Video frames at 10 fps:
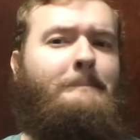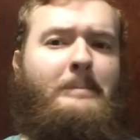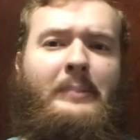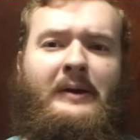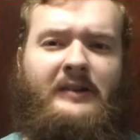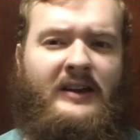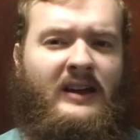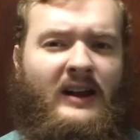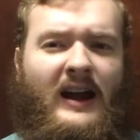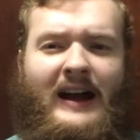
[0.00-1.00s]
building
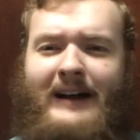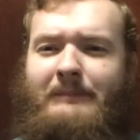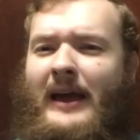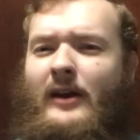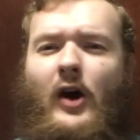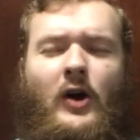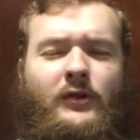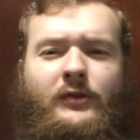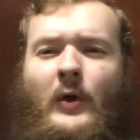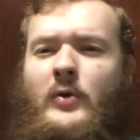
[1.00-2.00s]
it up and
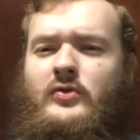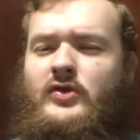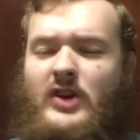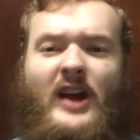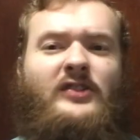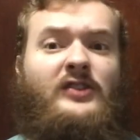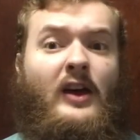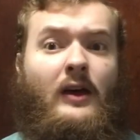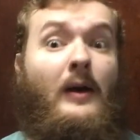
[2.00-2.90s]
also just